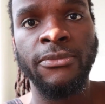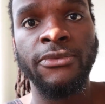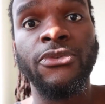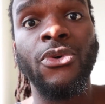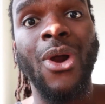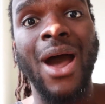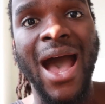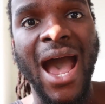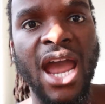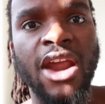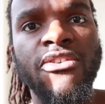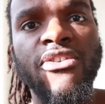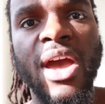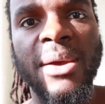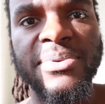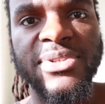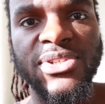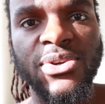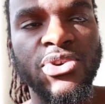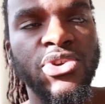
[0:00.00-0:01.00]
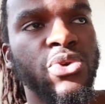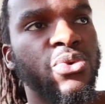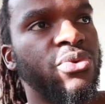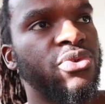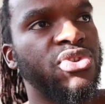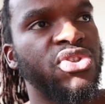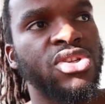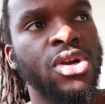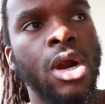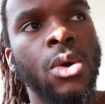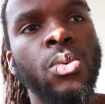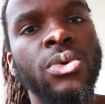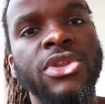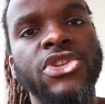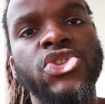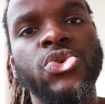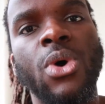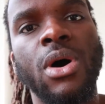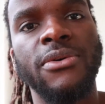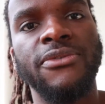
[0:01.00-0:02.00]
for high reps. So you start
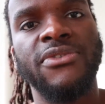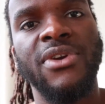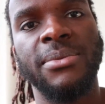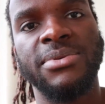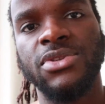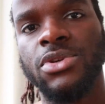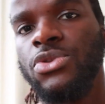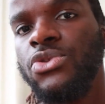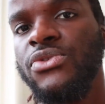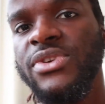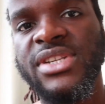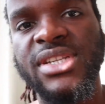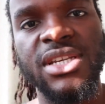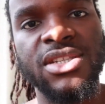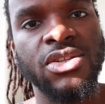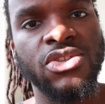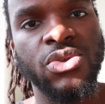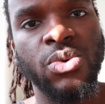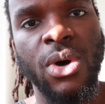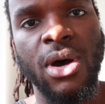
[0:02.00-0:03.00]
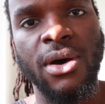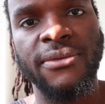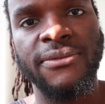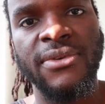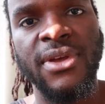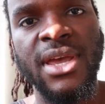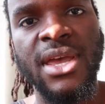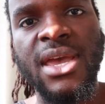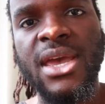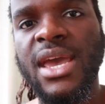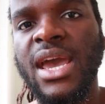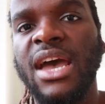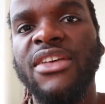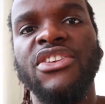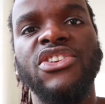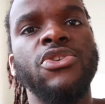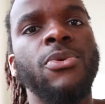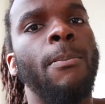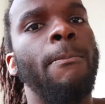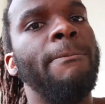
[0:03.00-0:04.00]
with 12 reps, so 3 sets of 12, and
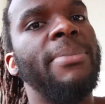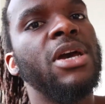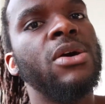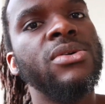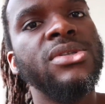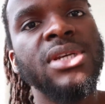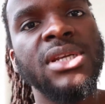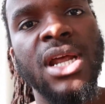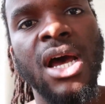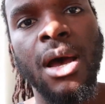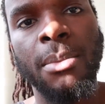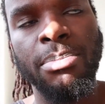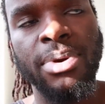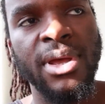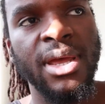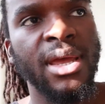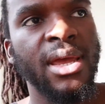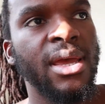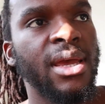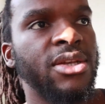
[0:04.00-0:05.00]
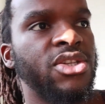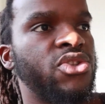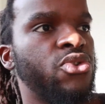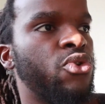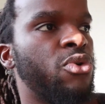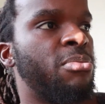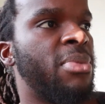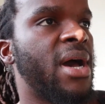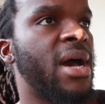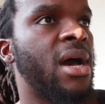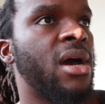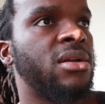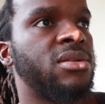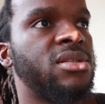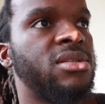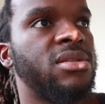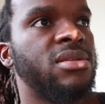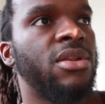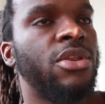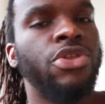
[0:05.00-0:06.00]
then you build it up to
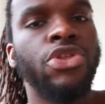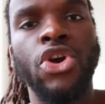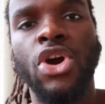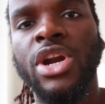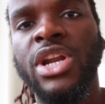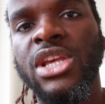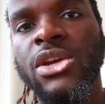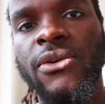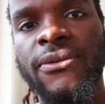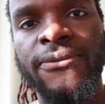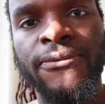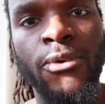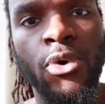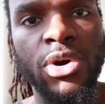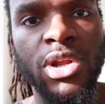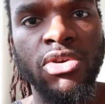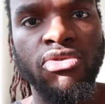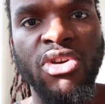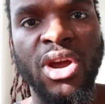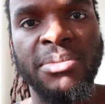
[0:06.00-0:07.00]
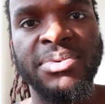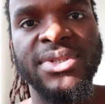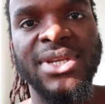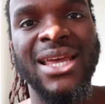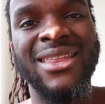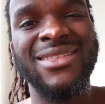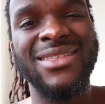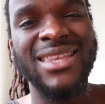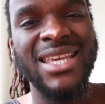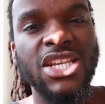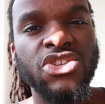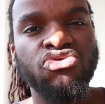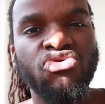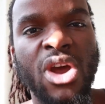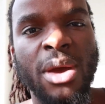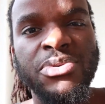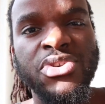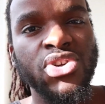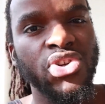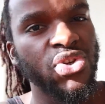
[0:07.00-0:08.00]
about 30 or 40 reps. And these
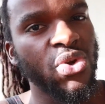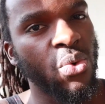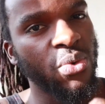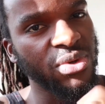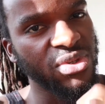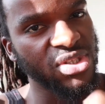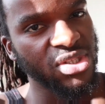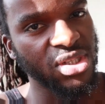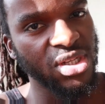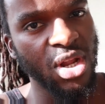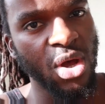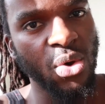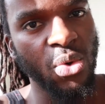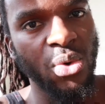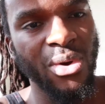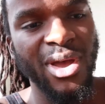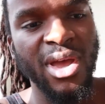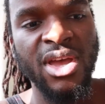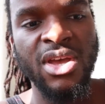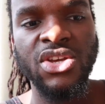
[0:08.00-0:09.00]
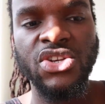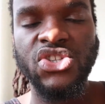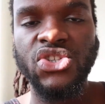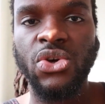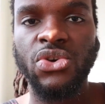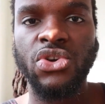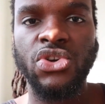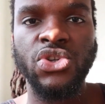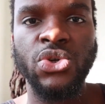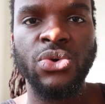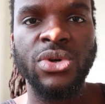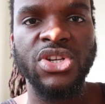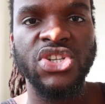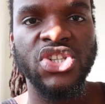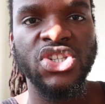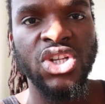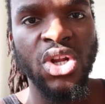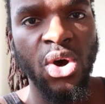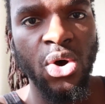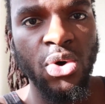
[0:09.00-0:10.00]
reps you're doing slow. So you're doing a
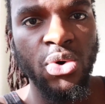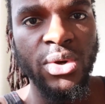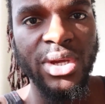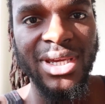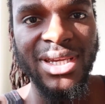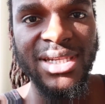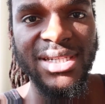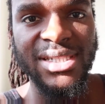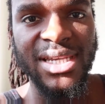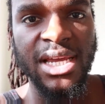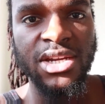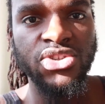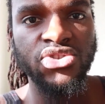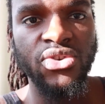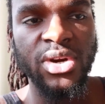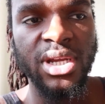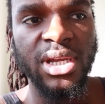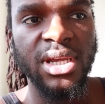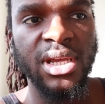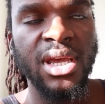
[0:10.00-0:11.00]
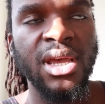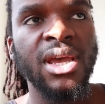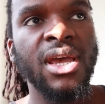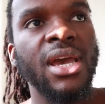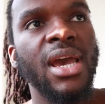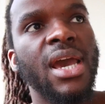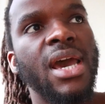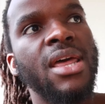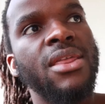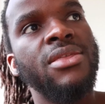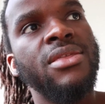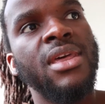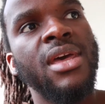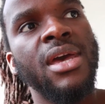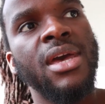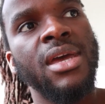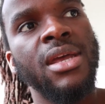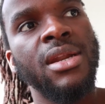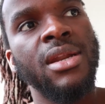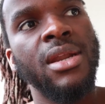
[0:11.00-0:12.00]
slow eccentric and
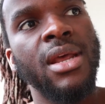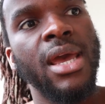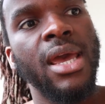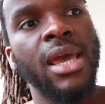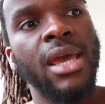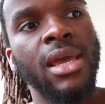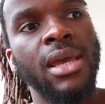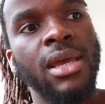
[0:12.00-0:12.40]
then